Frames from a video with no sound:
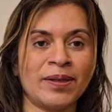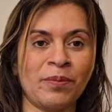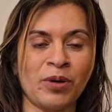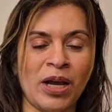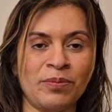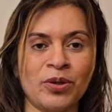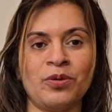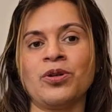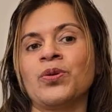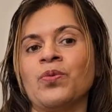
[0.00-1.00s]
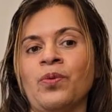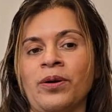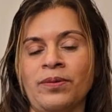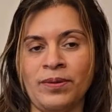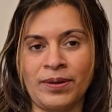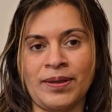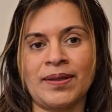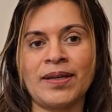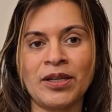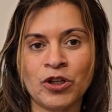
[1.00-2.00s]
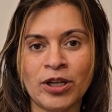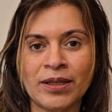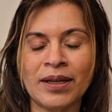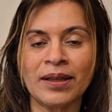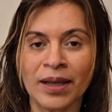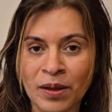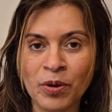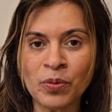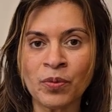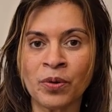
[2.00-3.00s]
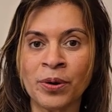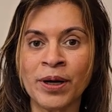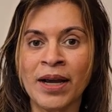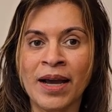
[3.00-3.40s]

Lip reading: Sometimes you just want to cinch it a little bit more,